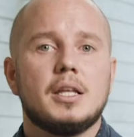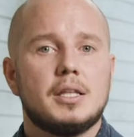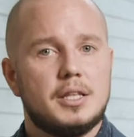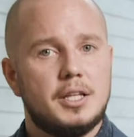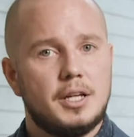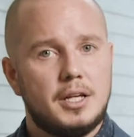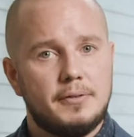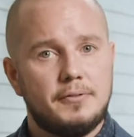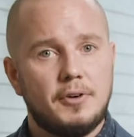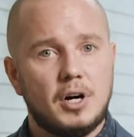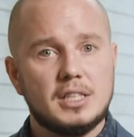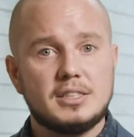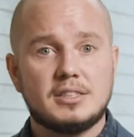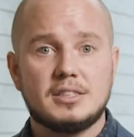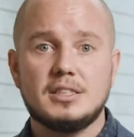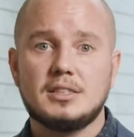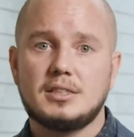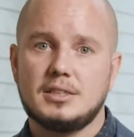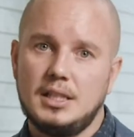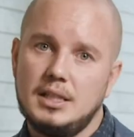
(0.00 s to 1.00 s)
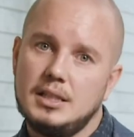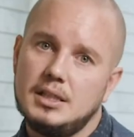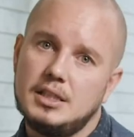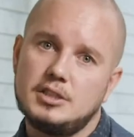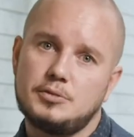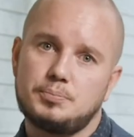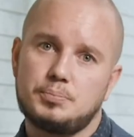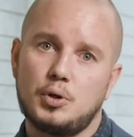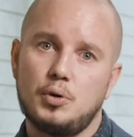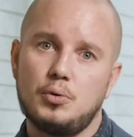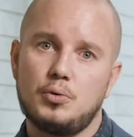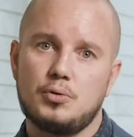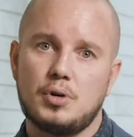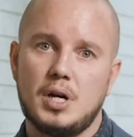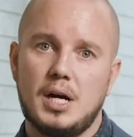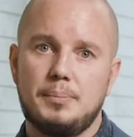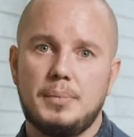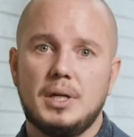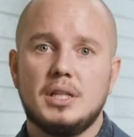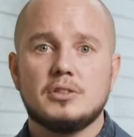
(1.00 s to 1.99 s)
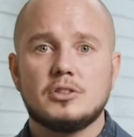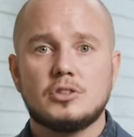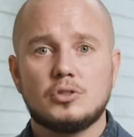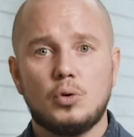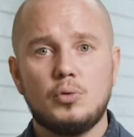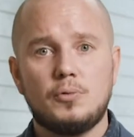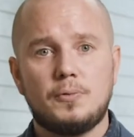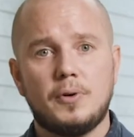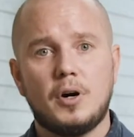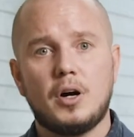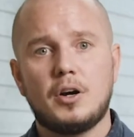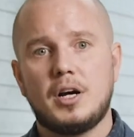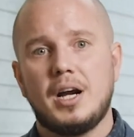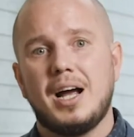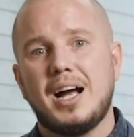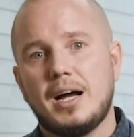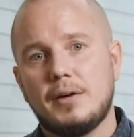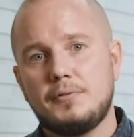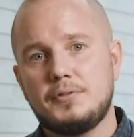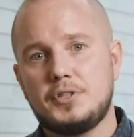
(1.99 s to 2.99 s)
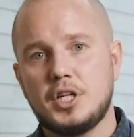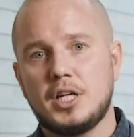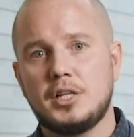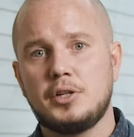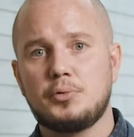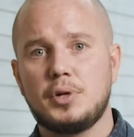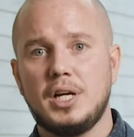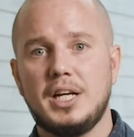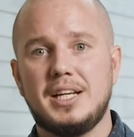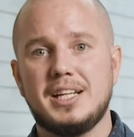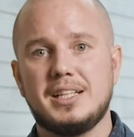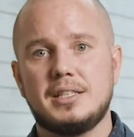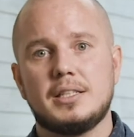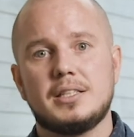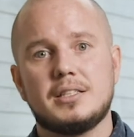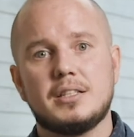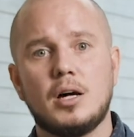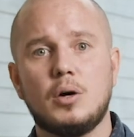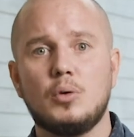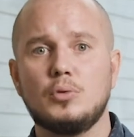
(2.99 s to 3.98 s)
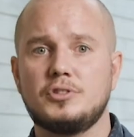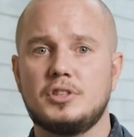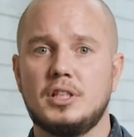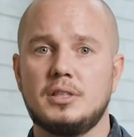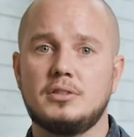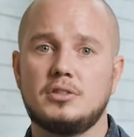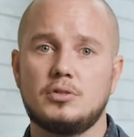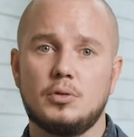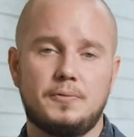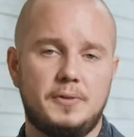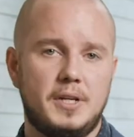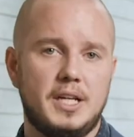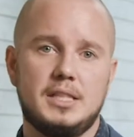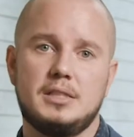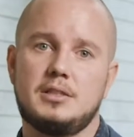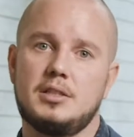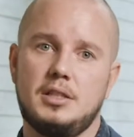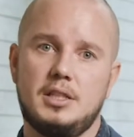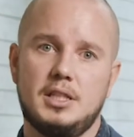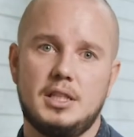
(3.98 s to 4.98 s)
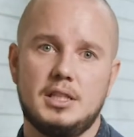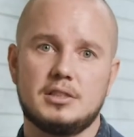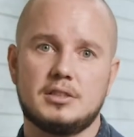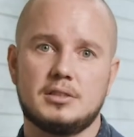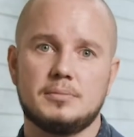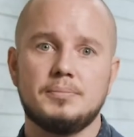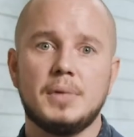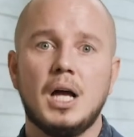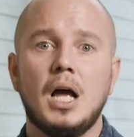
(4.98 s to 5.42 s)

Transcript: The devices in this program so far have generated thousands of data years,